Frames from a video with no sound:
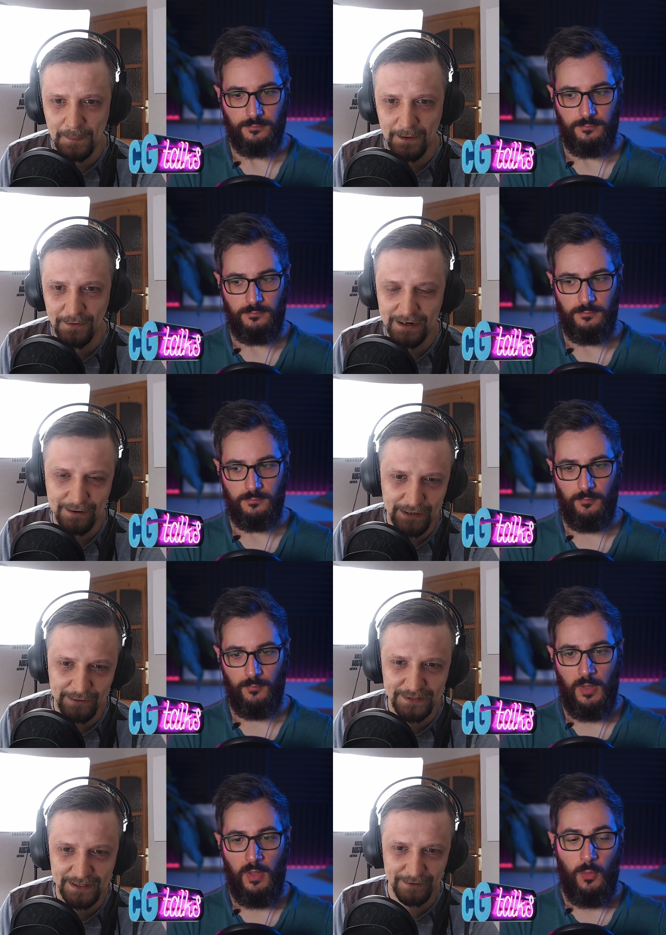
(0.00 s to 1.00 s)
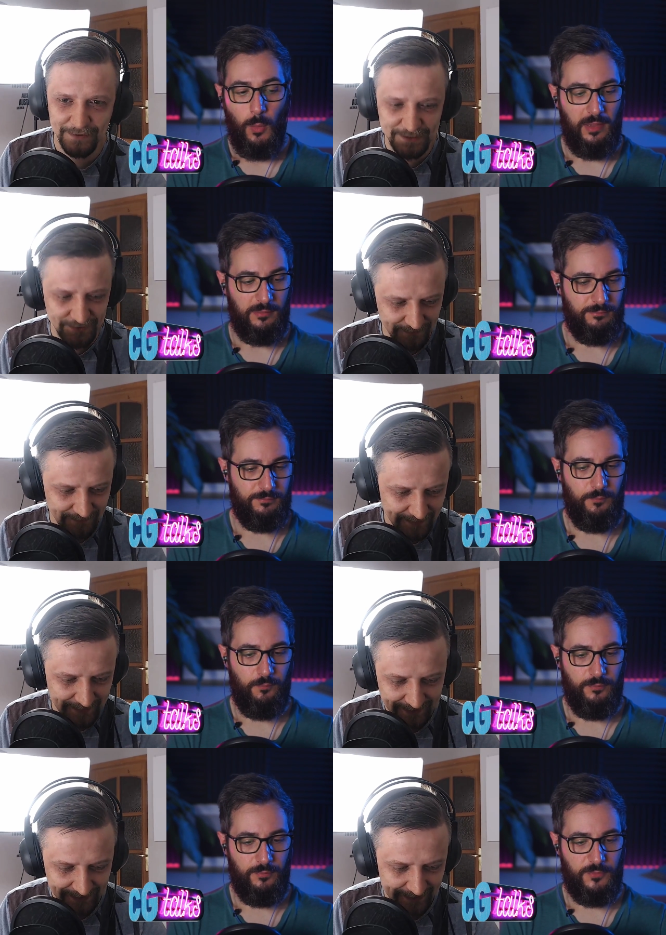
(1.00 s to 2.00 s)
Speaker 1: or how how, how well, did you?
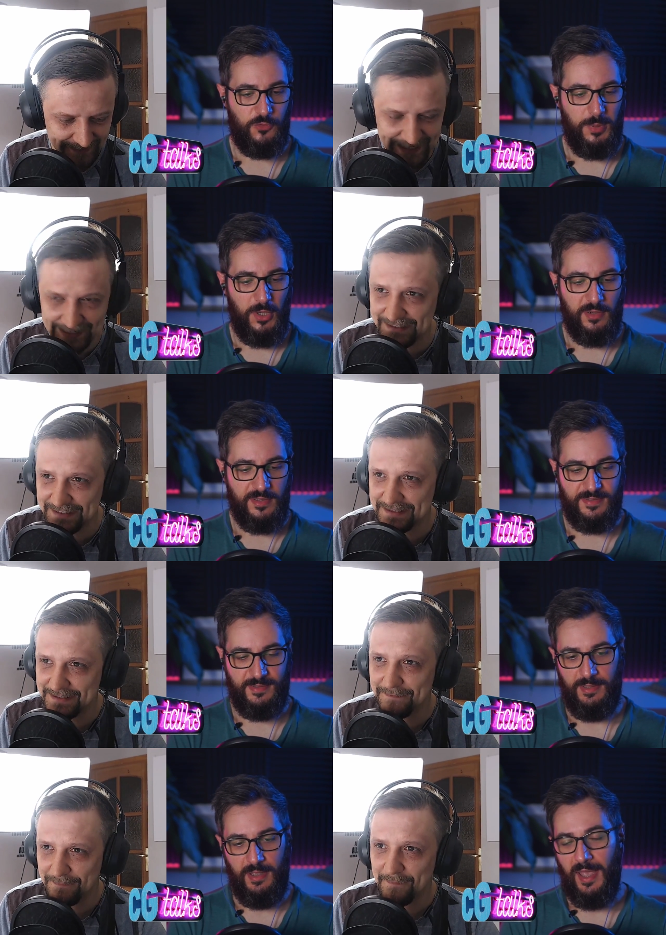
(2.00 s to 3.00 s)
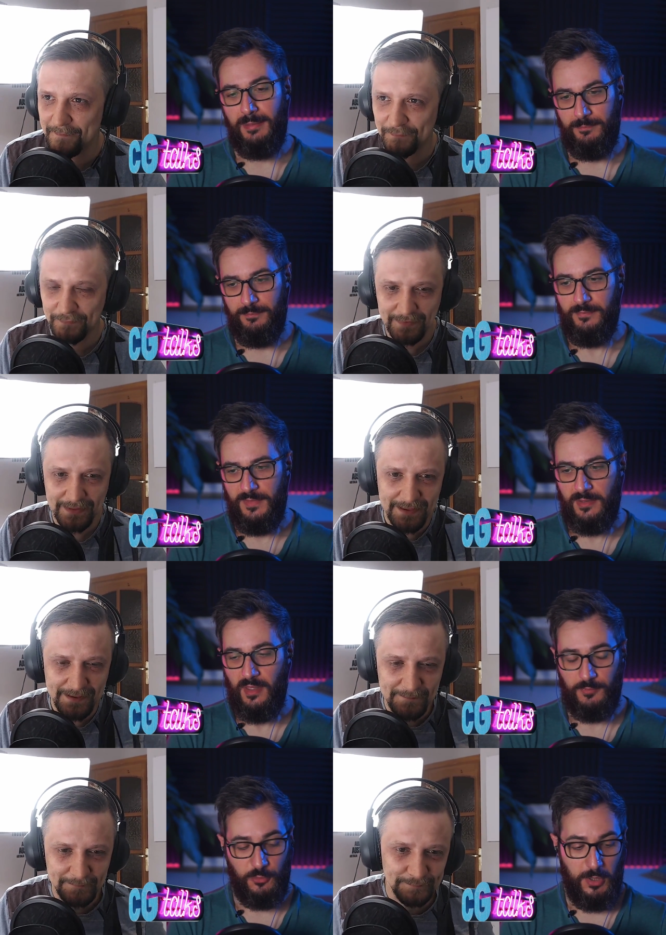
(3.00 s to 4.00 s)
To be honest, this?
Speaker 2: I yeah
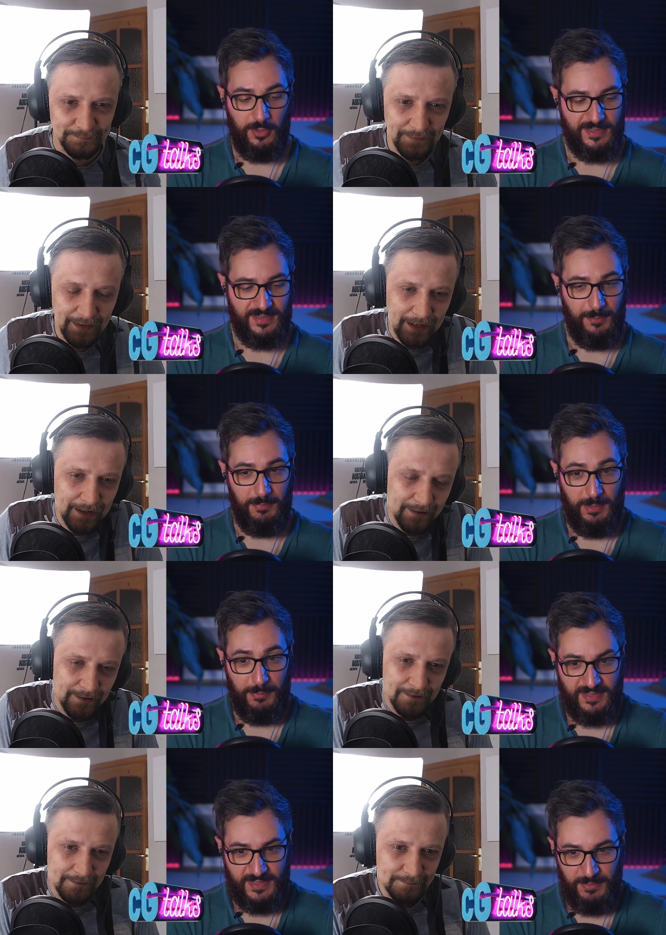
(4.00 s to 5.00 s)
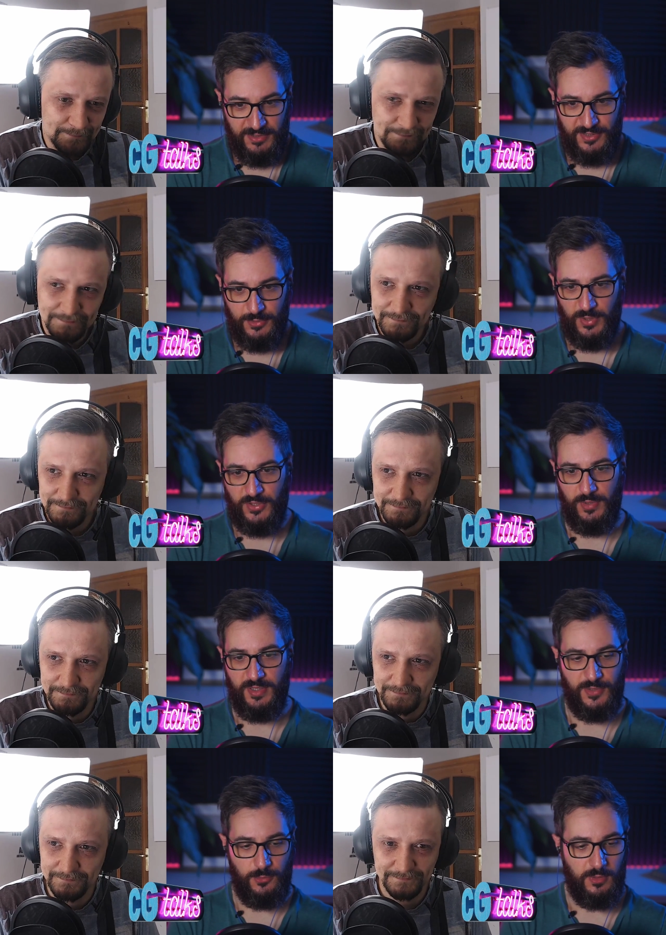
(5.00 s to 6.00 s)
yeah. To be honest, I'm in a similar situation
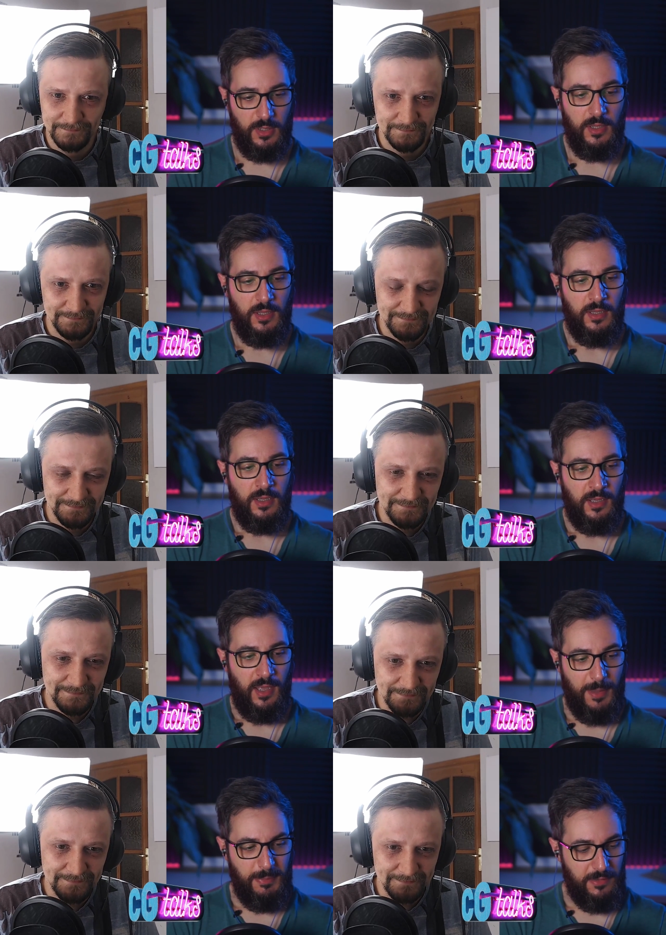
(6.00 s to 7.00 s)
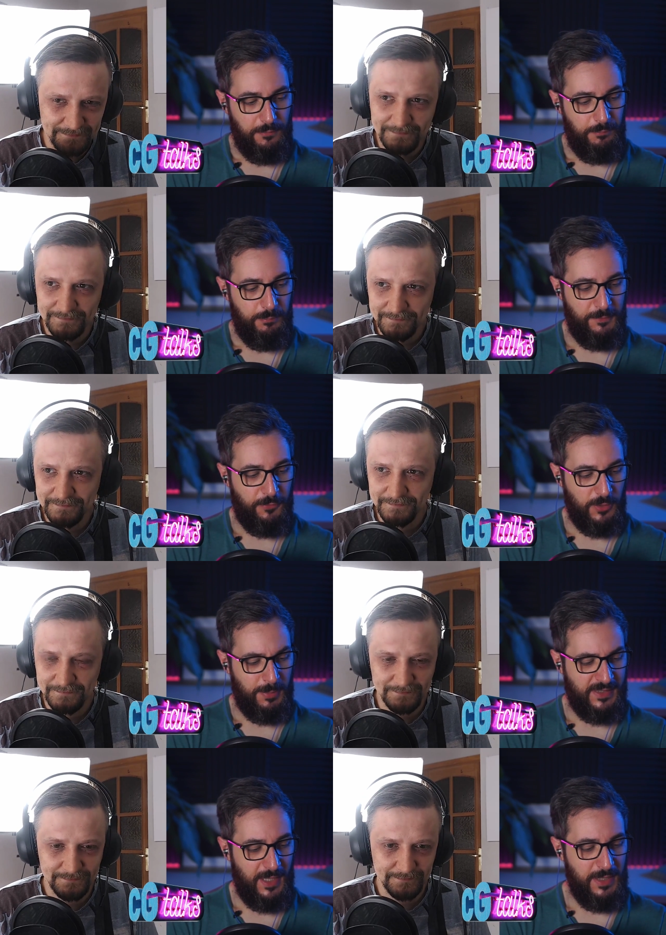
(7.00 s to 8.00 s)
as you. I mean, before the
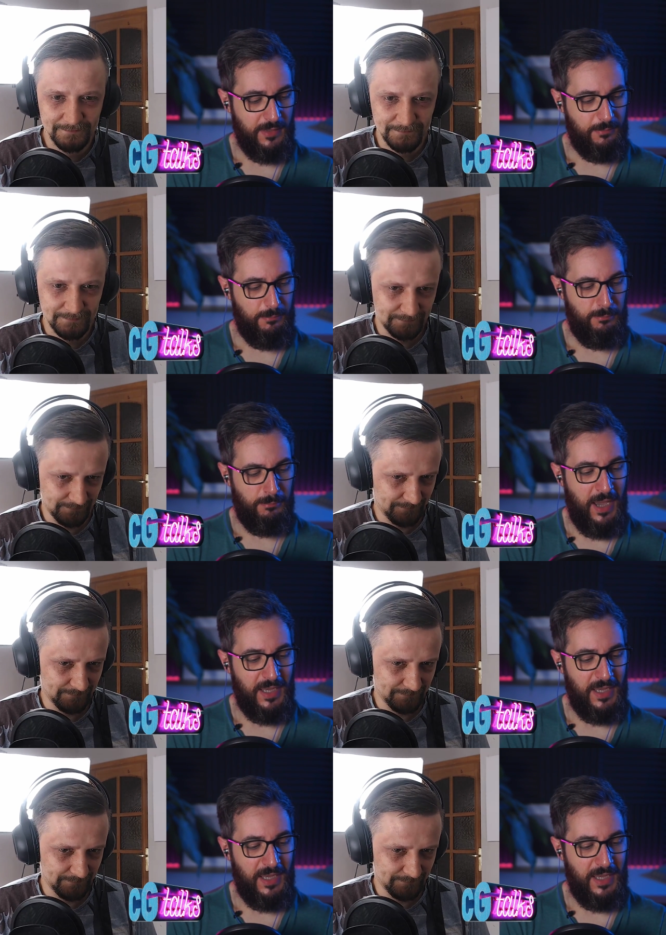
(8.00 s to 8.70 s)
pandemic, my